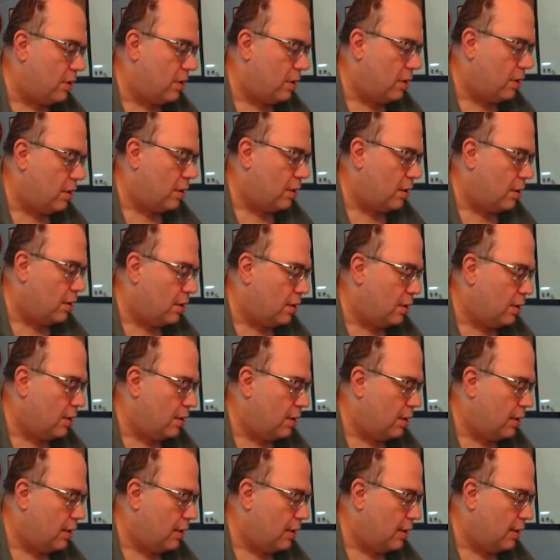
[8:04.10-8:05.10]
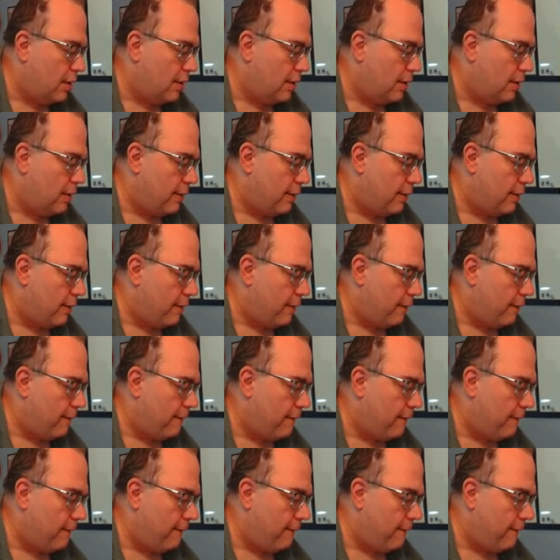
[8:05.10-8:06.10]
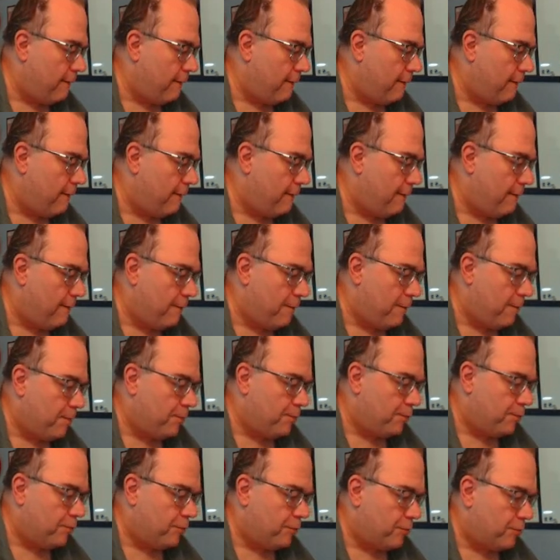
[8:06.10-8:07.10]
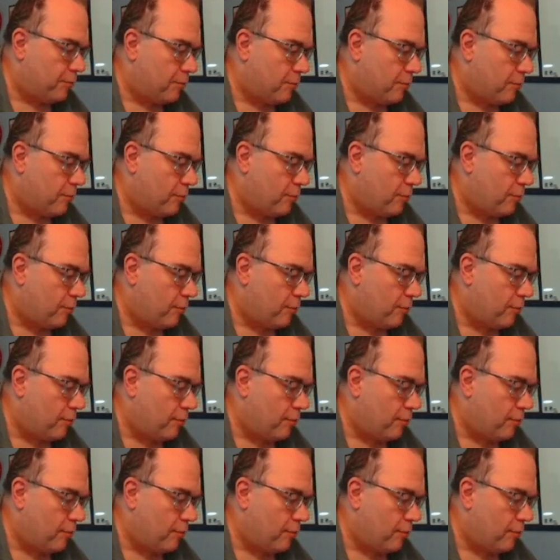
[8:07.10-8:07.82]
No one is speaking in this clip.